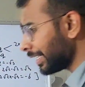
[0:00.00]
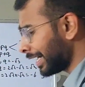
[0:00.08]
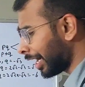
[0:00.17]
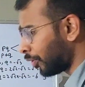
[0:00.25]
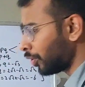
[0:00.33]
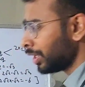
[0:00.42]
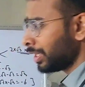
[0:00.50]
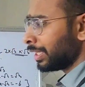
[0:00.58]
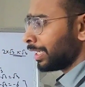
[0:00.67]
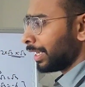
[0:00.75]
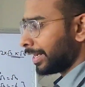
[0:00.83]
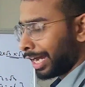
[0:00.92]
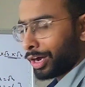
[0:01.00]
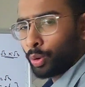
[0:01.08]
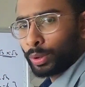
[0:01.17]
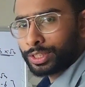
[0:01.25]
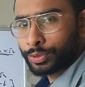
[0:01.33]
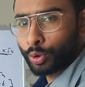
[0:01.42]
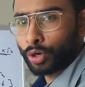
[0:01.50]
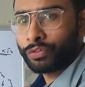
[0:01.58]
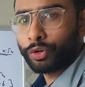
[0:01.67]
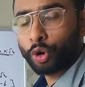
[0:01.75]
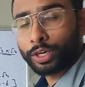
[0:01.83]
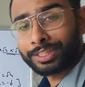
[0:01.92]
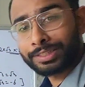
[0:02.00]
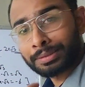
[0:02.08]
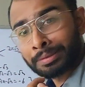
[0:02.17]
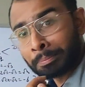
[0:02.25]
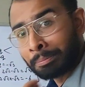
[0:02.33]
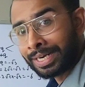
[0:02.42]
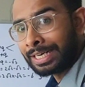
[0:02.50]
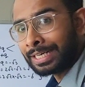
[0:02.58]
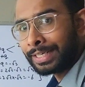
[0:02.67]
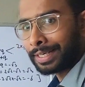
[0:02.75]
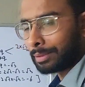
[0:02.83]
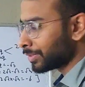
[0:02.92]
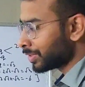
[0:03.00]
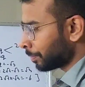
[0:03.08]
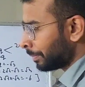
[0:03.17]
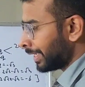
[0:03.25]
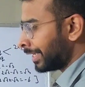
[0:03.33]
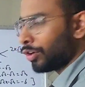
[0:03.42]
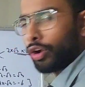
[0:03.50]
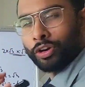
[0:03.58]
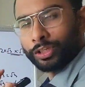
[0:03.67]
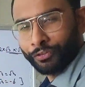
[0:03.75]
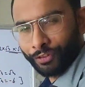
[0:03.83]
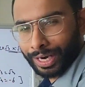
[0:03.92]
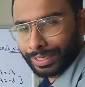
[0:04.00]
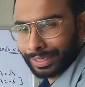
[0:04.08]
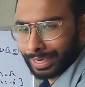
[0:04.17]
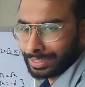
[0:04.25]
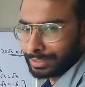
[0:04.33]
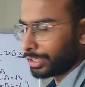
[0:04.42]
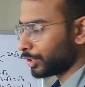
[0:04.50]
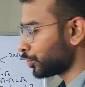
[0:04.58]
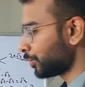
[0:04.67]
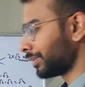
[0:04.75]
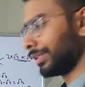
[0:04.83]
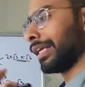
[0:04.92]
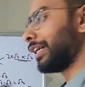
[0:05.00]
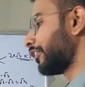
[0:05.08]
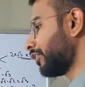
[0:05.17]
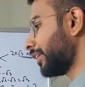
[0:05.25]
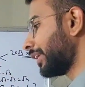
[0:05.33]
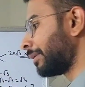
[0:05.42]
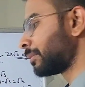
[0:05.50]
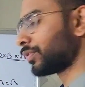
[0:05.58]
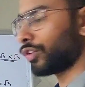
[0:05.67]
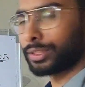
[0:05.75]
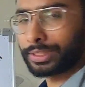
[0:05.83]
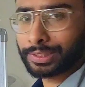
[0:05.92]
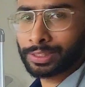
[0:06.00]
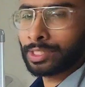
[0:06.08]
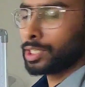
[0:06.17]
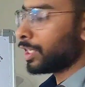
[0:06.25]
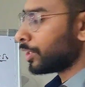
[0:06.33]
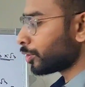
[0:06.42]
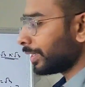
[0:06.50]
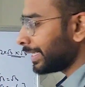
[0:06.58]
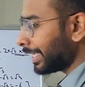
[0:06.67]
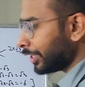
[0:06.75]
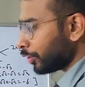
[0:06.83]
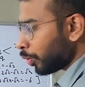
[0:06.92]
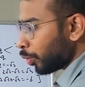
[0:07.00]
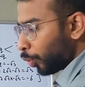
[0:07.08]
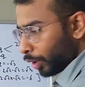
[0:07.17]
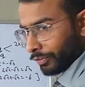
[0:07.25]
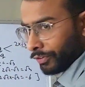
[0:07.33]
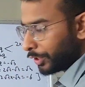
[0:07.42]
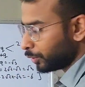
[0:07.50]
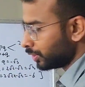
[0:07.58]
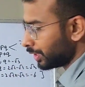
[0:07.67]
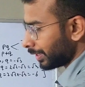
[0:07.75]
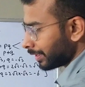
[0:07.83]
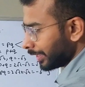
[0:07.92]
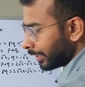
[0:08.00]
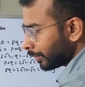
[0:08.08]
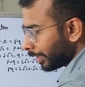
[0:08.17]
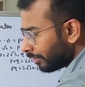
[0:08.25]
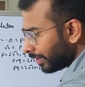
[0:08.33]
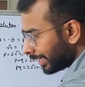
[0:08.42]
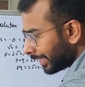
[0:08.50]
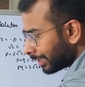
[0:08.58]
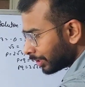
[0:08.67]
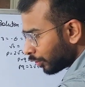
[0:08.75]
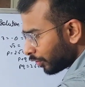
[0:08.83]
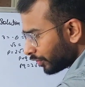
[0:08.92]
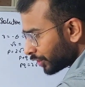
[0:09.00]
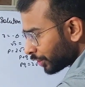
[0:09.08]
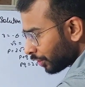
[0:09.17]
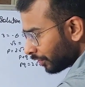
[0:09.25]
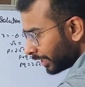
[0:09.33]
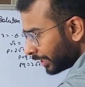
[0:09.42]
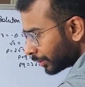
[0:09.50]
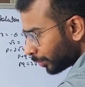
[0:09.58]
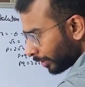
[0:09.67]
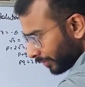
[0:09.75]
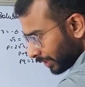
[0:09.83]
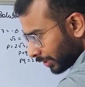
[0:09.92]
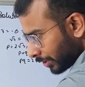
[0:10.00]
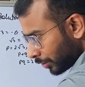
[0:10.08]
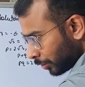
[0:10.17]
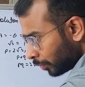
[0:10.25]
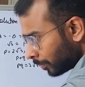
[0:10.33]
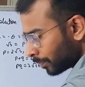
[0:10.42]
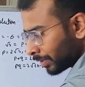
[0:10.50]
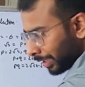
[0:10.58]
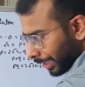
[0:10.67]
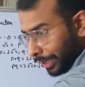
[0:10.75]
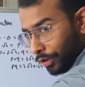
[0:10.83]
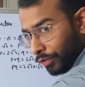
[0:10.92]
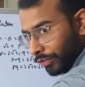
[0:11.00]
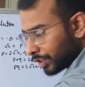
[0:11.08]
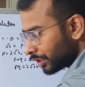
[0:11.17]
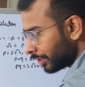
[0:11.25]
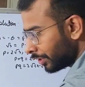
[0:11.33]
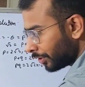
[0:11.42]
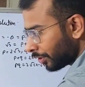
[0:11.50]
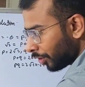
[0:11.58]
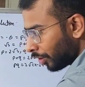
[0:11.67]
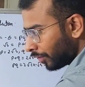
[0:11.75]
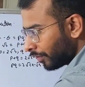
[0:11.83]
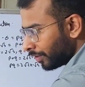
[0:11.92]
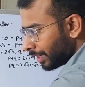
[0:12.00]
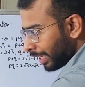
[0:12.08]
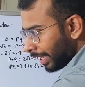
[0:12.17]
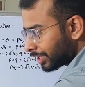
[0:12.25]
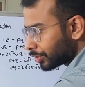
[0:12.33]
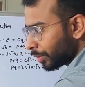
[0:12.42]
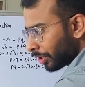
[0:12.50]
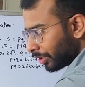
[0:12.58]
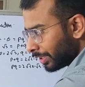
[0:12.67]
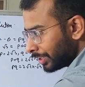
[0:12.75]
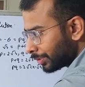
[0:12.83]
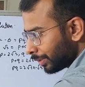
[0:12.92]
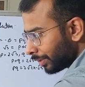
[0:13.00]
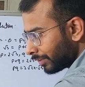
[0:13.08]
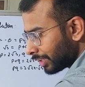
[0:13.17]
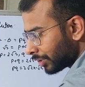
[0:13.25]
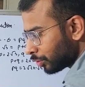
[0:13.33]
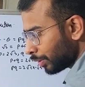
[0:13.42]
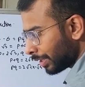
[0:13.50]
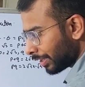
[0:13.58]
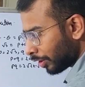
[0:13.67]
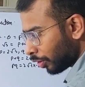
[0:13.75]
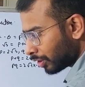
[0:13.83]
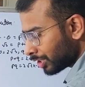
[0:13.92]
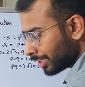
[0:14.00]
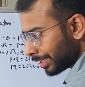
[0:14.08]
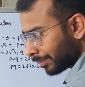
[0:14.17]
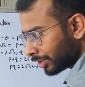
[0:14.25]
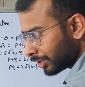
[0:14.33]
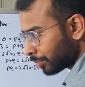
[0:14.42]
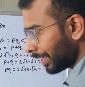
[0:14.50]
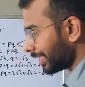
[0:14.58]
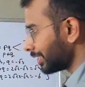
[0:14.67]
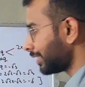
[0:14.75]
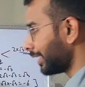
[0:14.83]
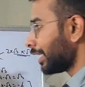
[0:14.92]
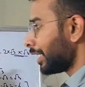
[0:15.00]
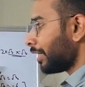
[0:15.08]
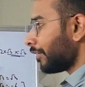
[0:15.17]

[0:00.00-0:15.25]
Now is what we call is middle term splitting or the factorization. There are different names for this. So I'll tell you what we do generally, okay? We'll take the coefficient of t square, which is 2, like coefficient of x square or t square, which is 2, and the constant term, which is minus 3.